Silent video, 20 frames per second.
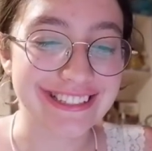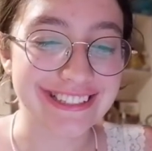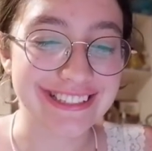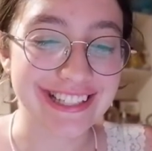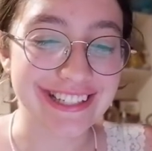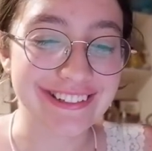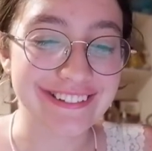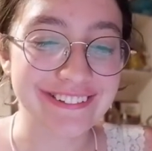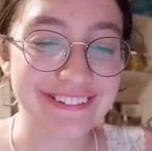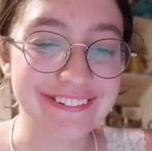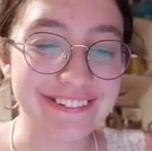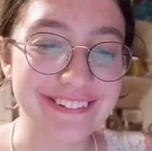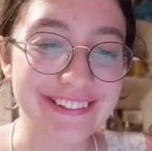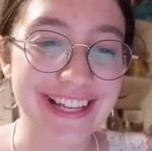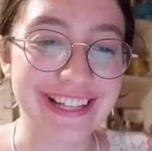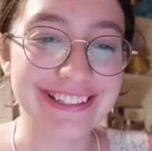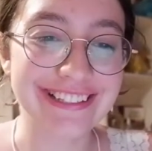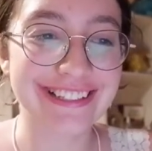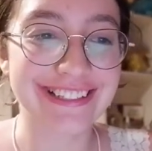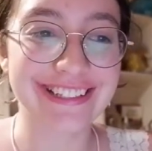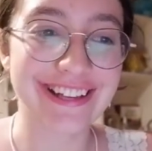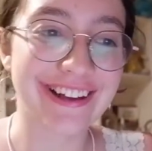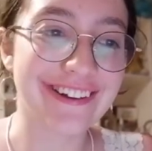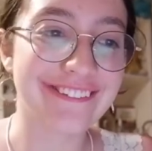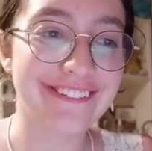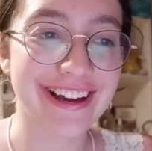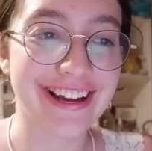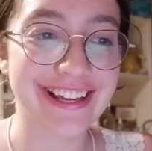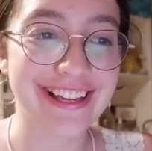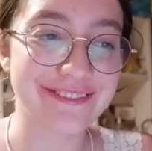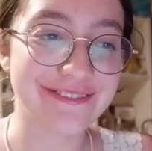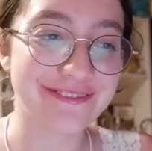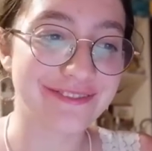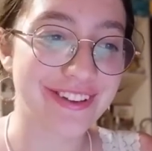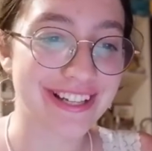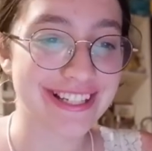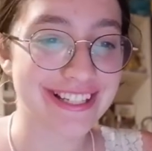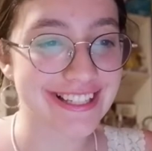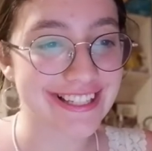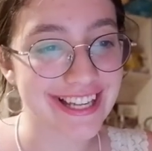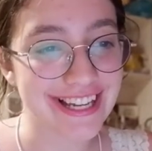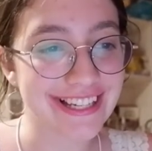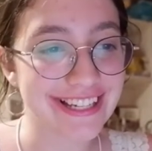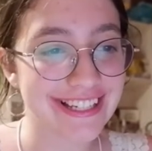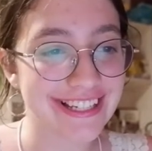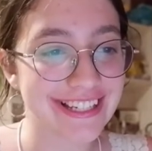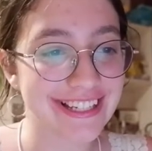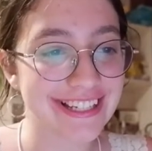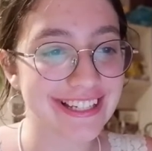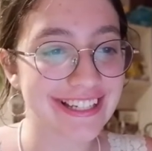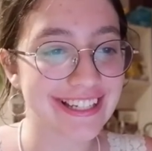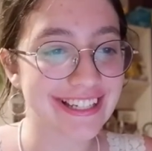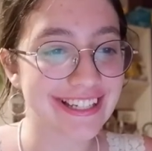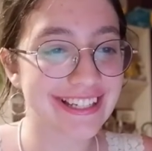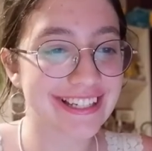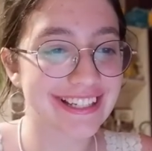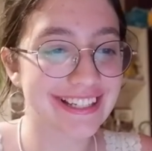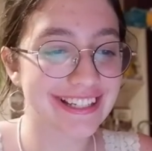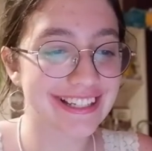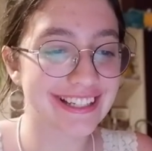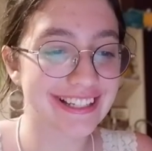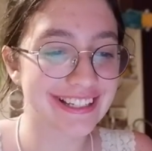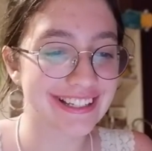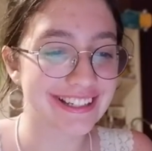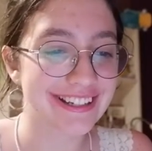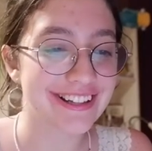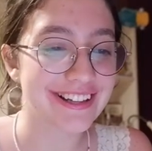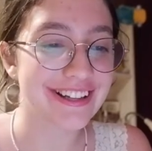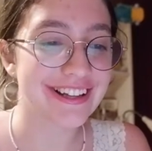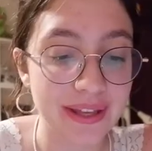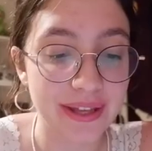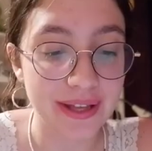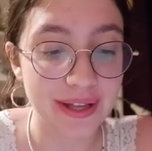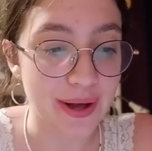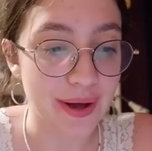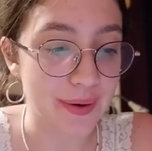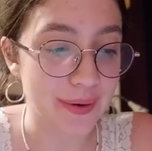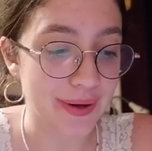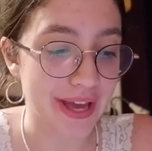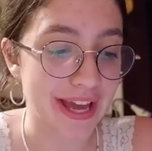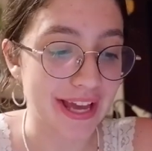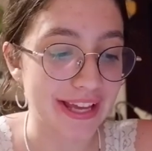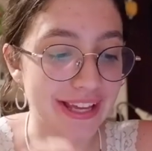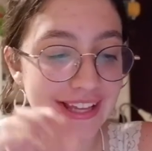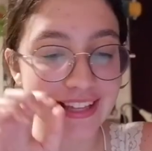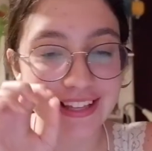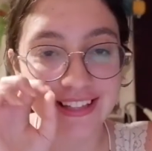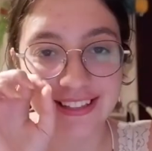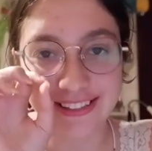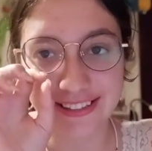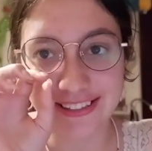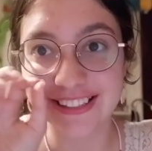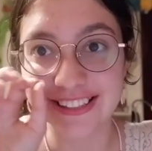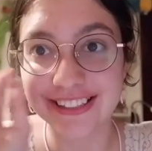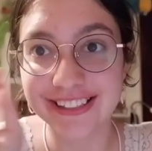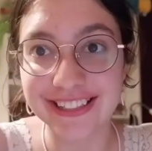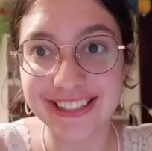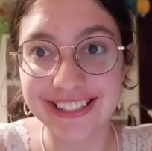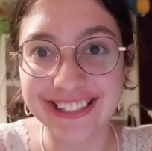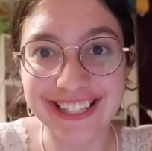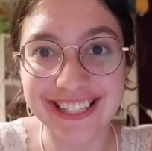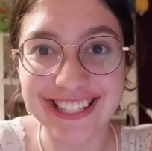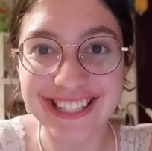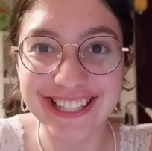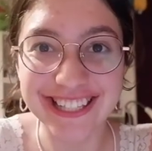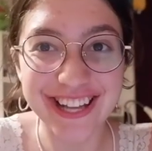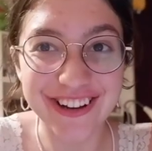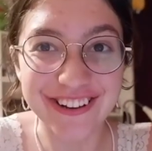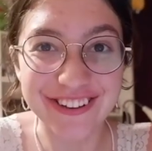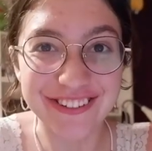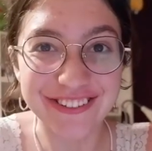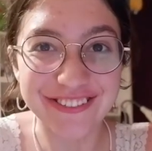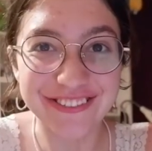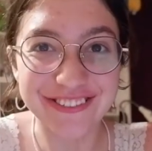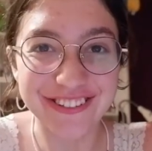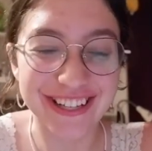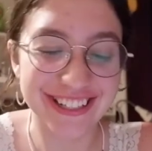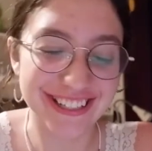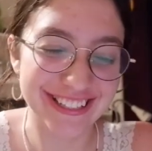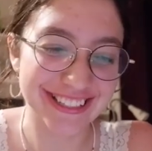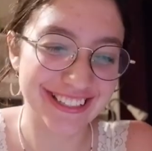so let's go! I am excited! Okay, let's go!